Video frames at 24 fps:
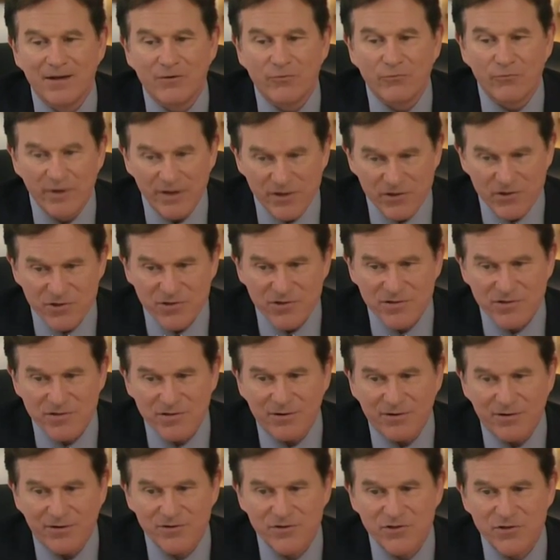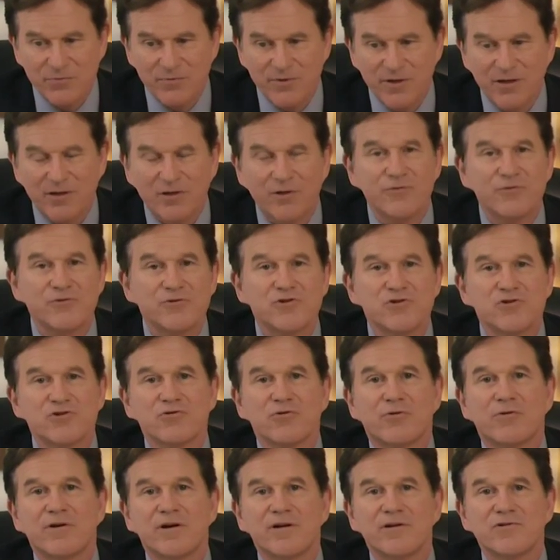Risks also include
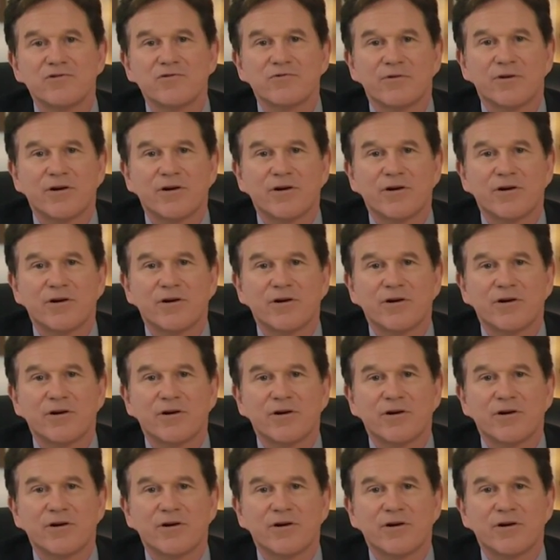soreness